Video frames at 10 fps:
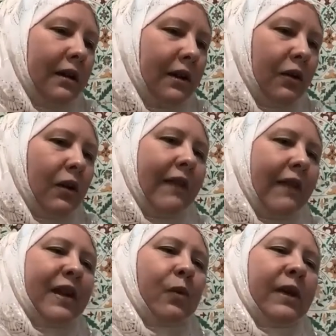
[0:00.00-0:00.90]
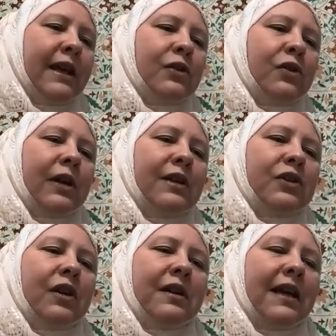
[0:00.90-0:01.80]
Grant that we enter
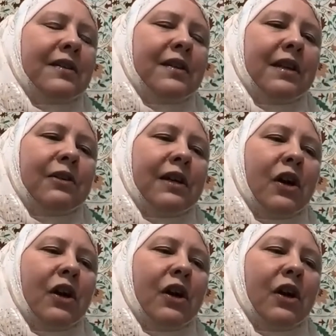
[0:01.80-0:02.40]
into necessary